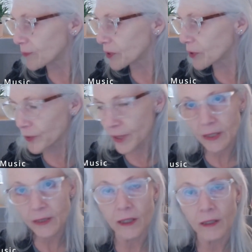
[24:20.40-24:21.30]

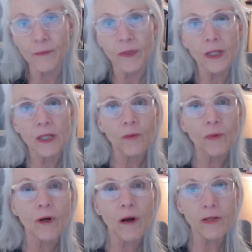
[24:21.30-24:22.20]
curriculum,
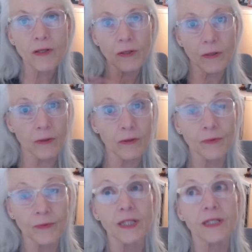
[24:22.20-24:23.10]
we're also,
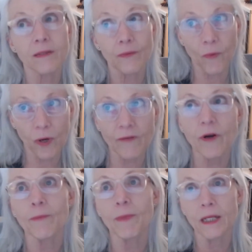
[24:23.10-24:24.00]
one of
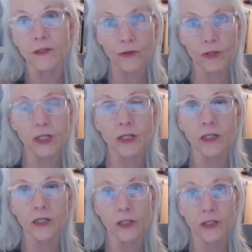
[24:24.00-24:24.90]
our main strategic
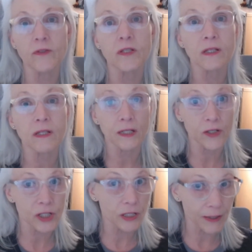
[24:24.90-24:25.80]
initiatives this
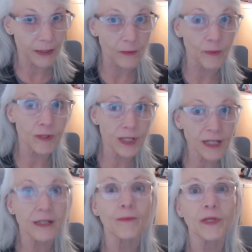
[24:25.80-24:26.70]
next year in the
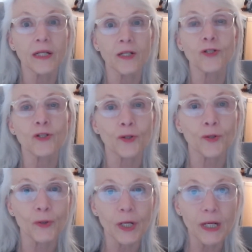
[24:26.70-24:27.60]
museum is
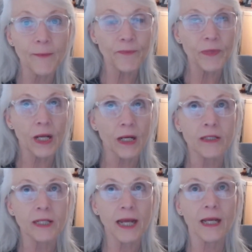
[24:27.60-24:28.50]
to
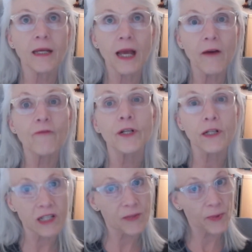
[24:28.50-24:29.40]
take every
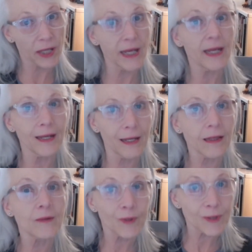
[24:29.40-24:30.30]
display in
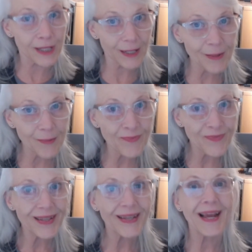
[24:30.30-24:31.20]
the museum
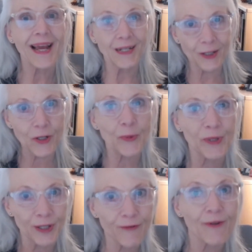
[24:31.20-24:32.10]
and
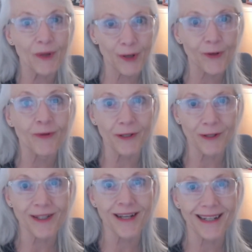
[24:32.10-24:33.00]
interpret it from the
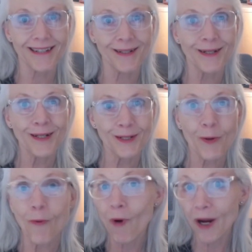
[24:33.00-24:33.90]
careers side.
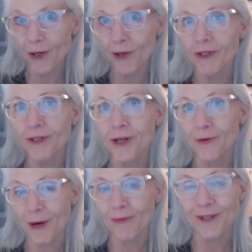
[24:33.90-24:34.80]
So what careers are
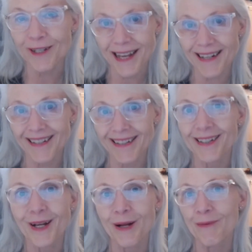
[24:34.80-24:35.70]

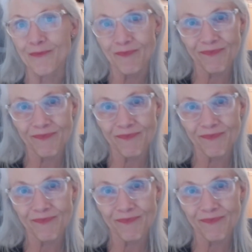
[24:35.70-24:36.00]
represented, so